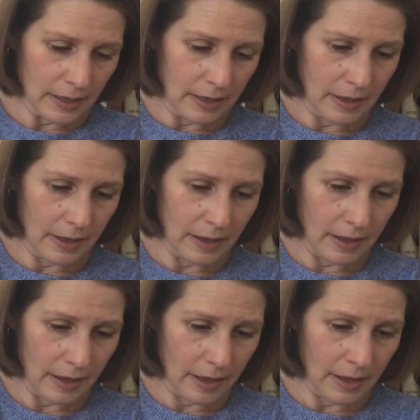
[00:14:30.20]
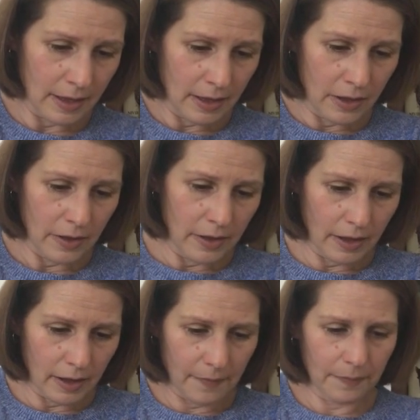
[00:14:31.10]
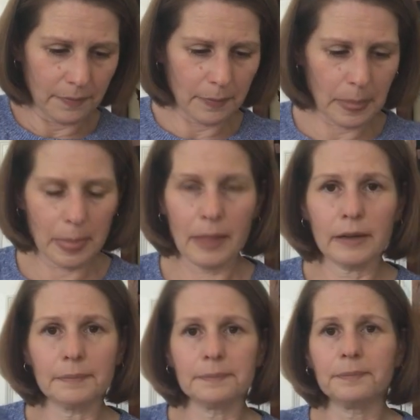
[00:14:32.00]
[no speech]